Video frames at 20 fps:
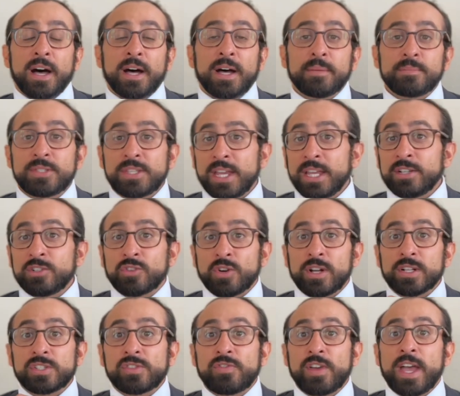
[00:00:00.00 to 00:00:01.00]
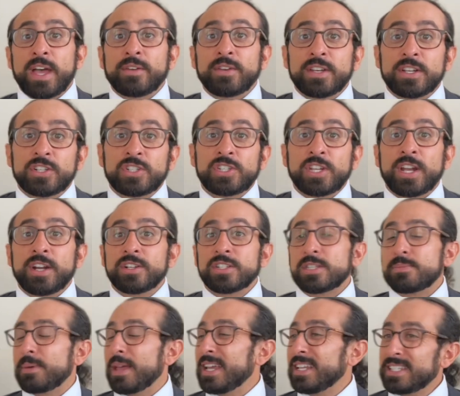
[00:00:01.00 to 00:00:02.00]
say drugs found in a shared
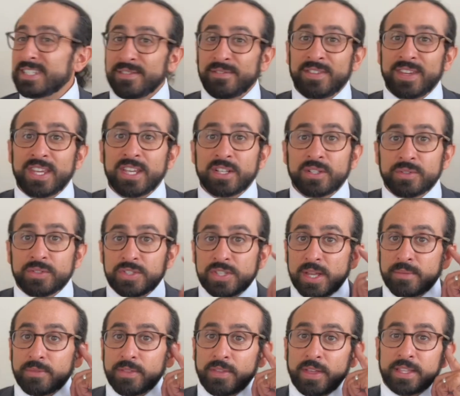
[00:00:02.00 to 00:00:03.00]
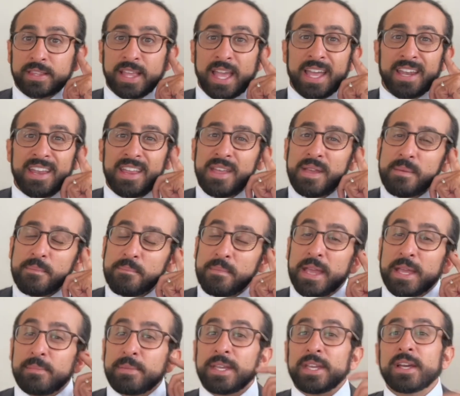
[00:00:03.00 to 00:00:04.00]
space, vehicle, something like that,
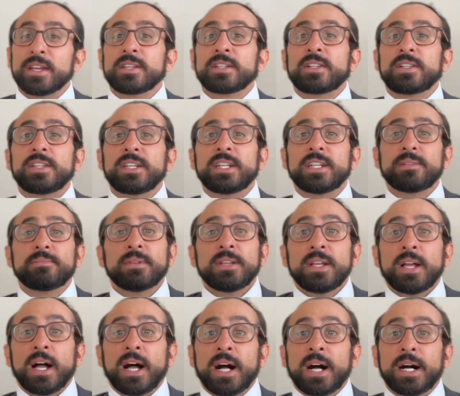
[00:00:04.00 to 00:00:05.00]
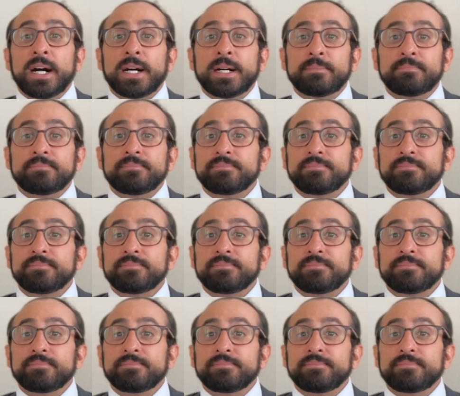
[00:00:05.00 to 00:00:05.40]
may be unclear. Not